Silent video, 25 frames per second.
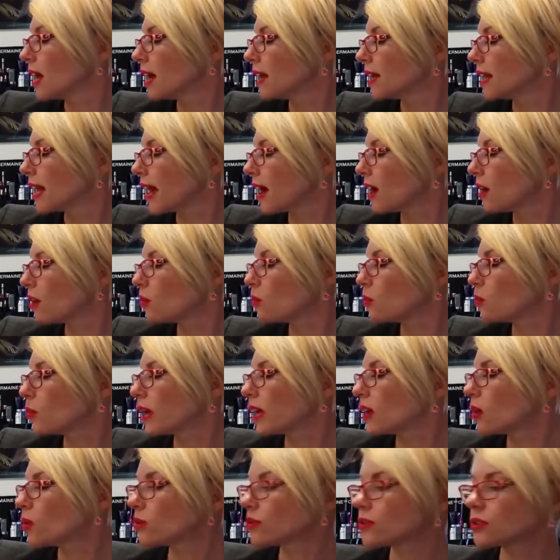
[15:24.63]
Now,
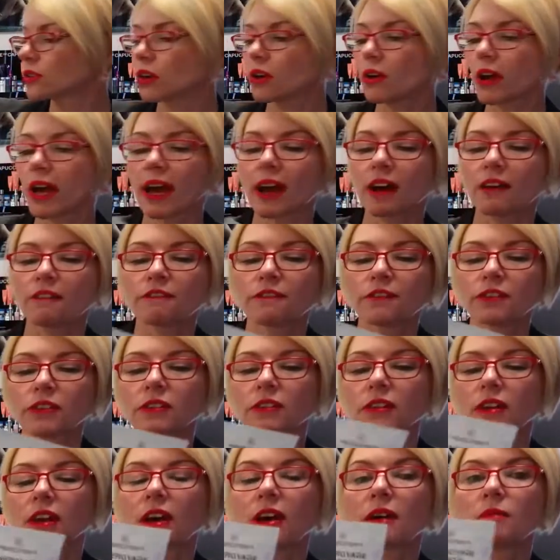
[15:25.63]
we also have
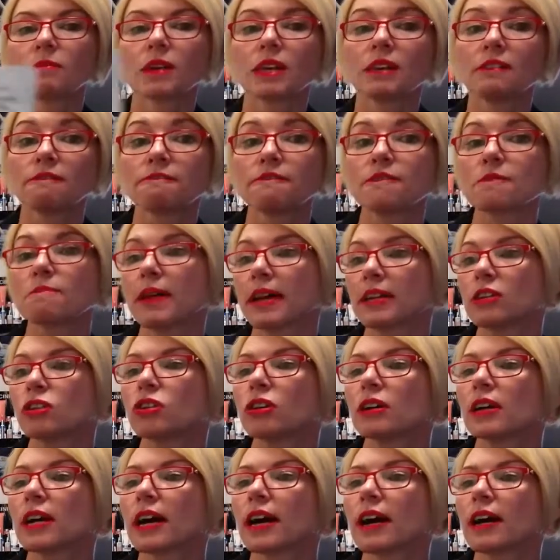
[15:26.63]
some
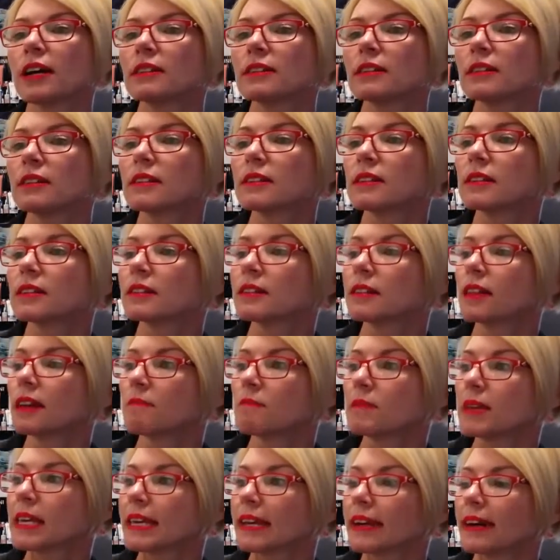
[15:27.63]
information cards. This is
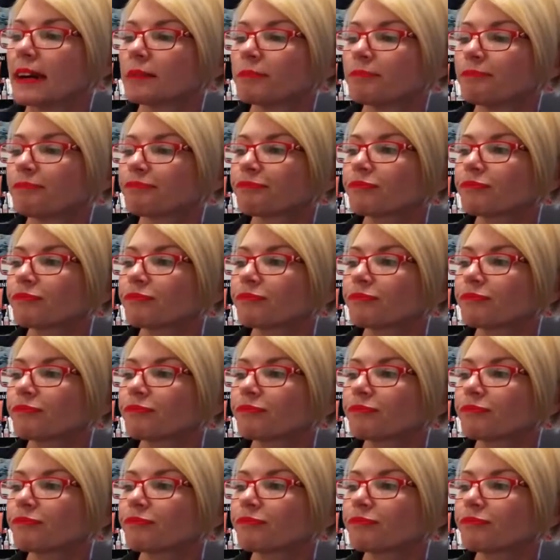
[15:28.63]
them here.